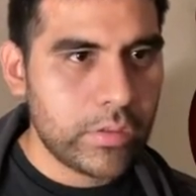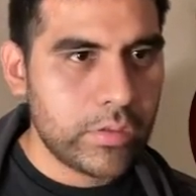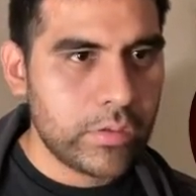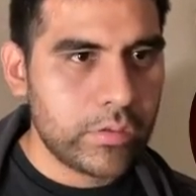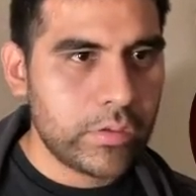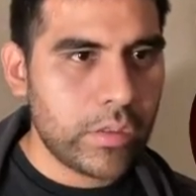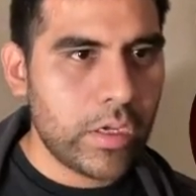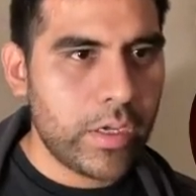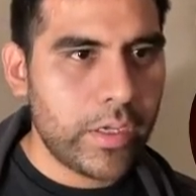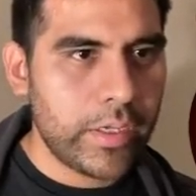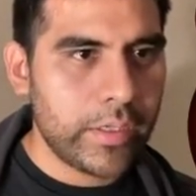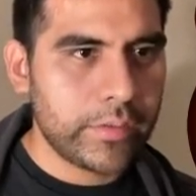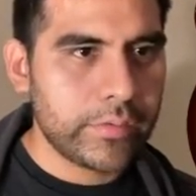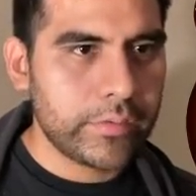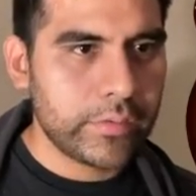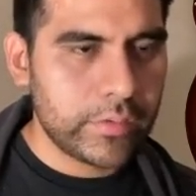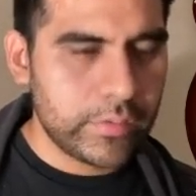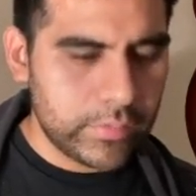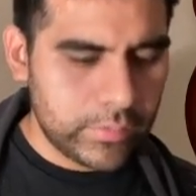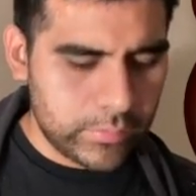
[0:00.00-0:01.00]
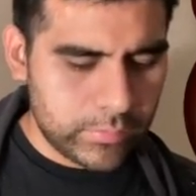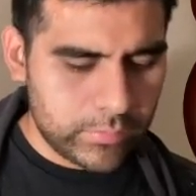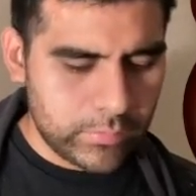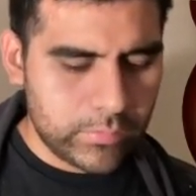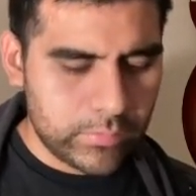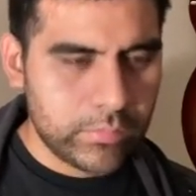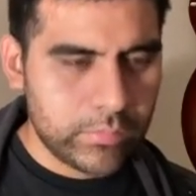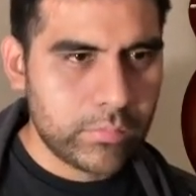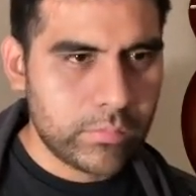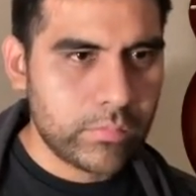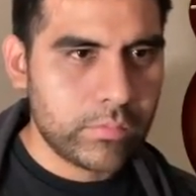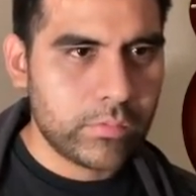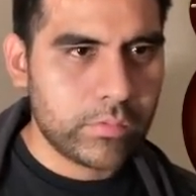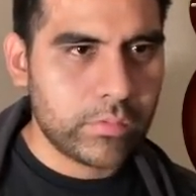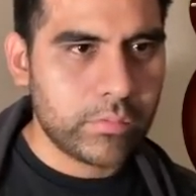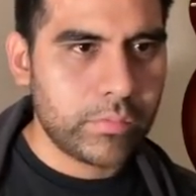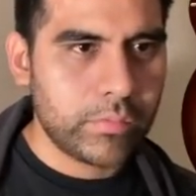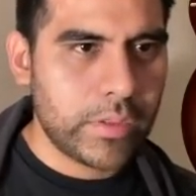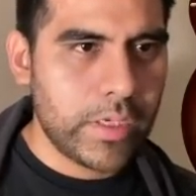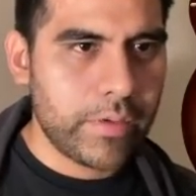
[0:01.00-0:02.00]
dot exit.
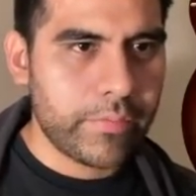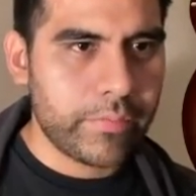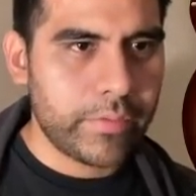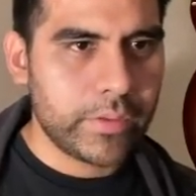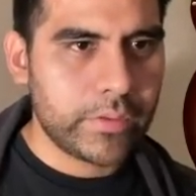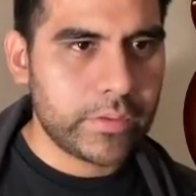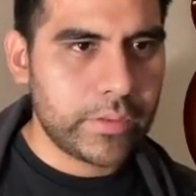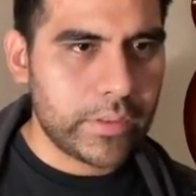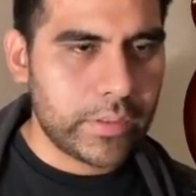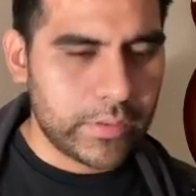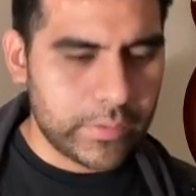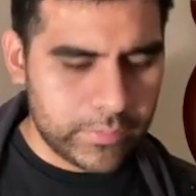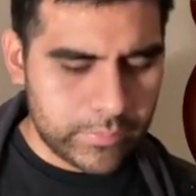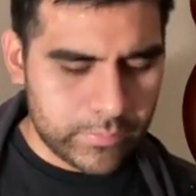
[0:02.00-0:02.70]
So we have right there